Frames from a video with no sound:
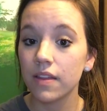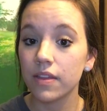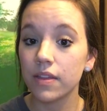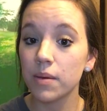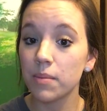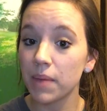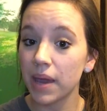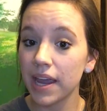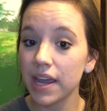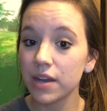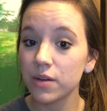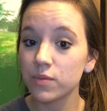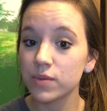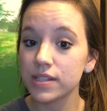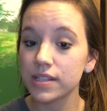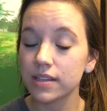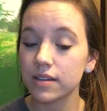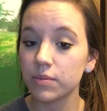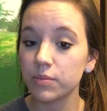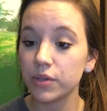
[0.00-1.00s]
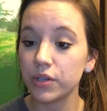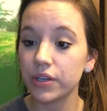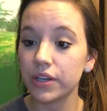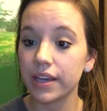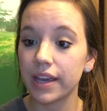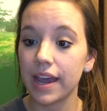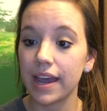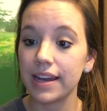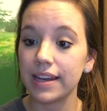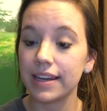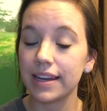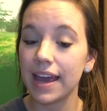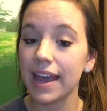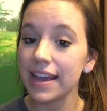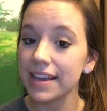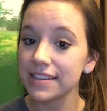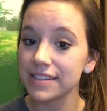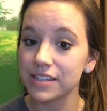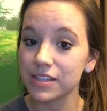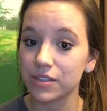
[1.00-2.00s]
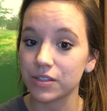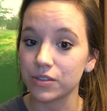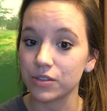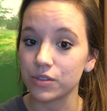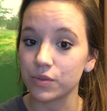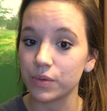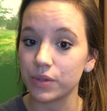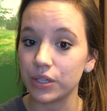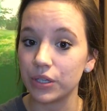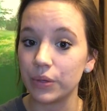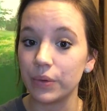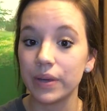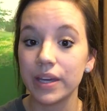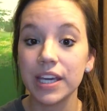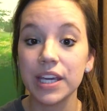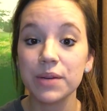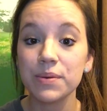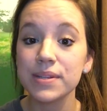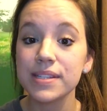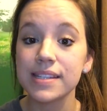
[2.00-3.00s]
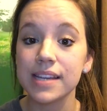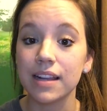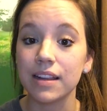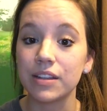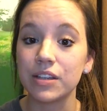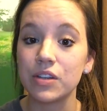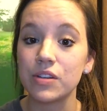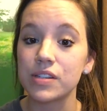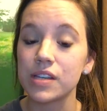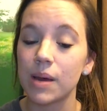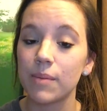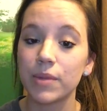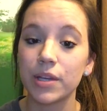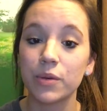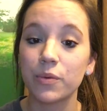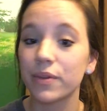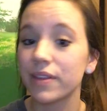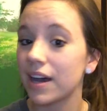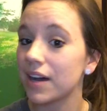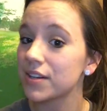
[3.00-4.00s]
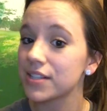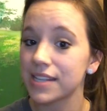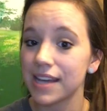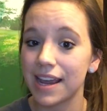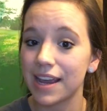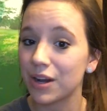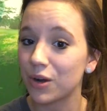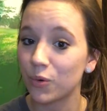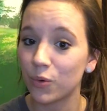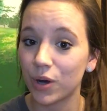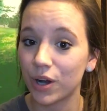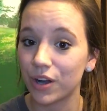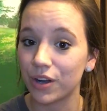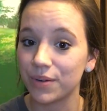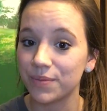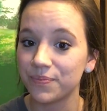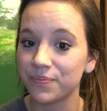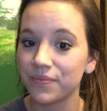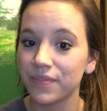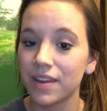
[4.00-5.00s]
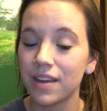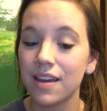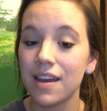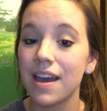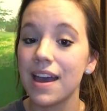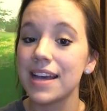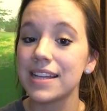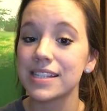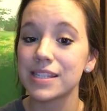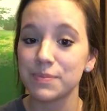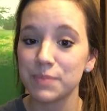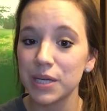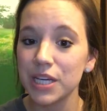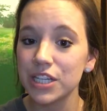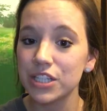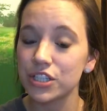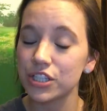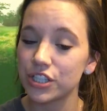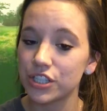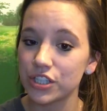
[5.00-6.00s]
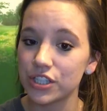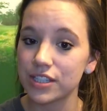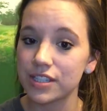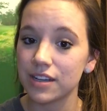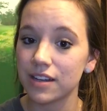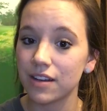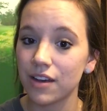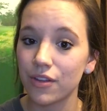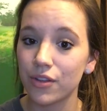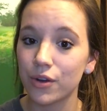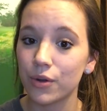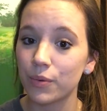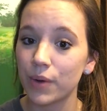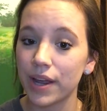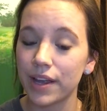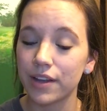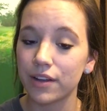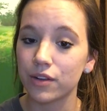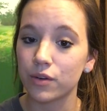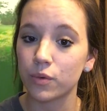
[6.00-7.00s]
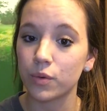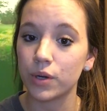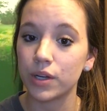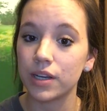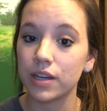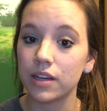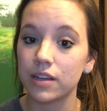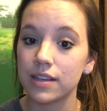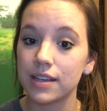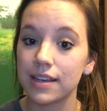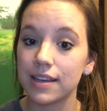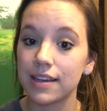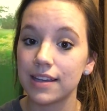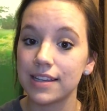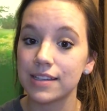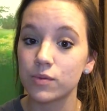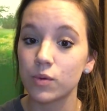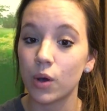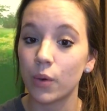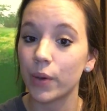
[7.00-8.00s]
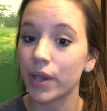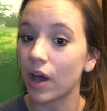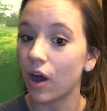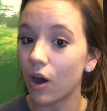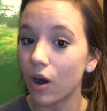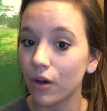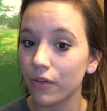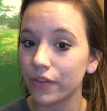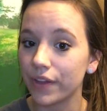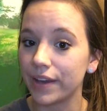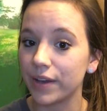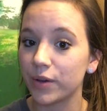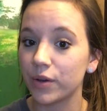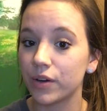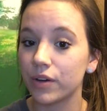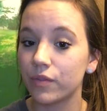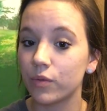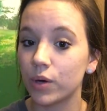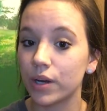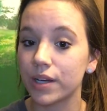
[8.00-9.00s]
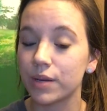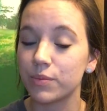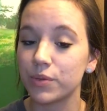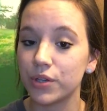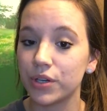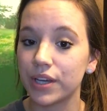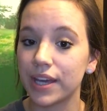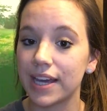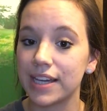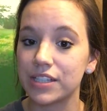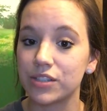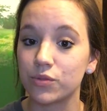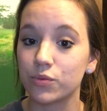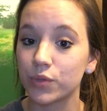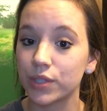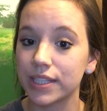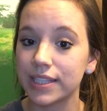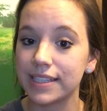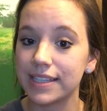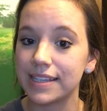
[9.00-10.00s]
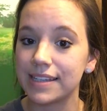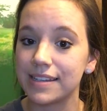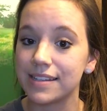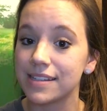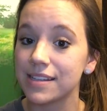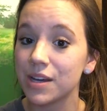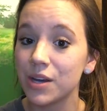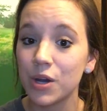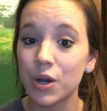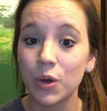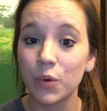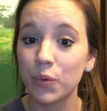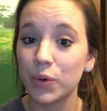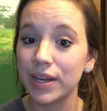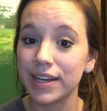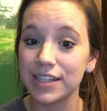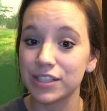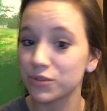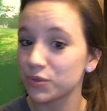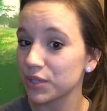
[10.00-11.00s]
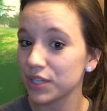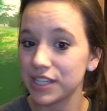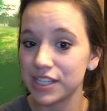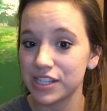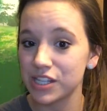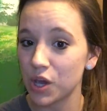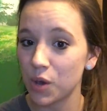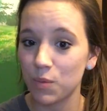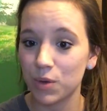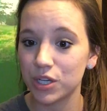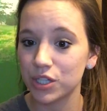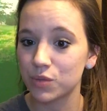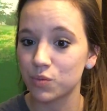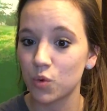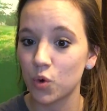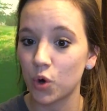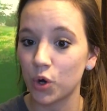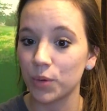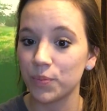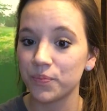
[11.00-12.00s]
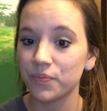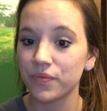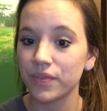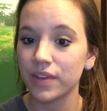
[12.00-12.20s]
The man was communicating hand signals with you. He was telling you something without saying a word. And speech is just another regular one, is what we all think of what communication really is, when it's really so much more.